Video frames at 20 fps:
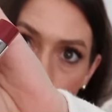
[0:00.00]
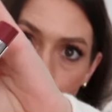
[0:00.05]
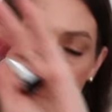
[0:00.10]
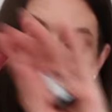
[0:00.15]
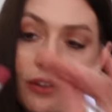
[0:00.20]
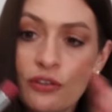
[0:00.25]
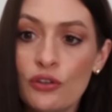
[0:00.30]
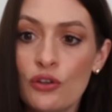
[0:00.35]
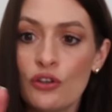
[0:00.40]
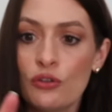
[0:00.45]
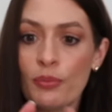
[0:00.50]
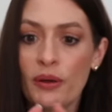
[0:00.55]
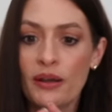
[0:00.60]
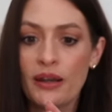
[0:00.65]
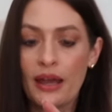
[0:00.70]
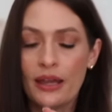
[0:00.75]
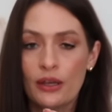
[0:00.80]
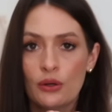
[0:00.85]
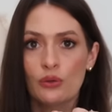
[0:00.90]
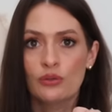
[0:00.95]
the way, excuse my
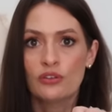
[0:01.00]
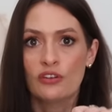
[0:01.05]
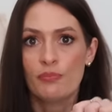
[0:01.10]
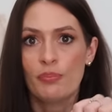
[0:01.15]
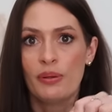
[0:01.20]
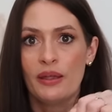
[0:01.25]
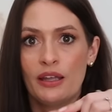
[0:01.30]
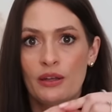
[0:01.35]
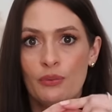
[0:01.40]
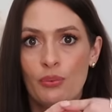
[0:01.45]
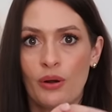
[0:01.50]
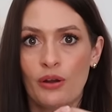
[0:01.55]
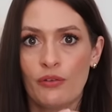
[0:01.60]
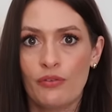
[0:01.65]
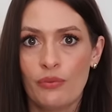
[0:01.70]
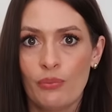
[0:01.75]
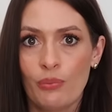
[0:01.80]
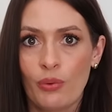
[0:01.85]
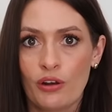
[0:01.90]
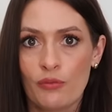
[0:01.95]
nails. I've picked one
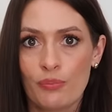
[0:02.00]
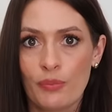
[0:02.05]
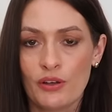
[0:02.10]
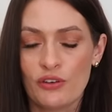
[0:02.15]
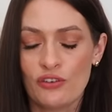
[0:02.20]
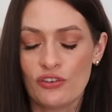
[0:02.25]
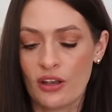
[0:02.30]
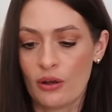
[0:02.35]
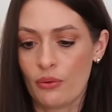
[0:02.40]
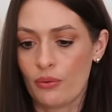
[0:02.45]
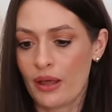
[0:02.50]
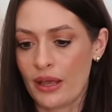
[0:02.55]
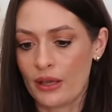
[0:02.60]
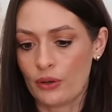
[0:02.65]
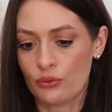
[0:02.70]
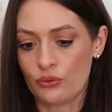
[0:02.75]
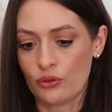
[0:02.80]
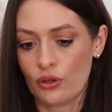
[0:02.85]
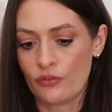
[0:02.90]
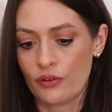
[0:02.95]
of my gel
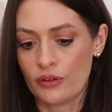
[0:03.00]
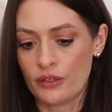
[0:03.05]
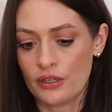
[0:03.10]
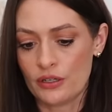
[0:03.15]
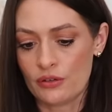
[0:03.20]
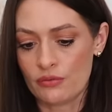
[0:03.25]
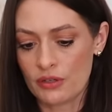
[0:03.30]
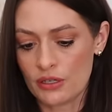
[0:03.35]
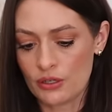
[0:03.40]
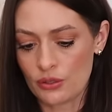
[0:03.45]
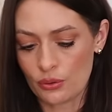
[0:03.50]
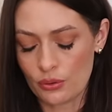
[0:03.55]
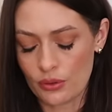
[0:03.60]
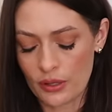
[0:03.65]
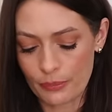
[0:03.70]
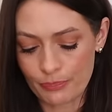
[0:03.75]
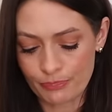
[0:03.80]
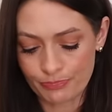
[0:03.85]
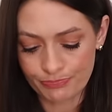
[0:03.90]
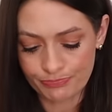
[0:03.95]
nails off. I need to redo
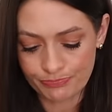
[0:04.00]
them.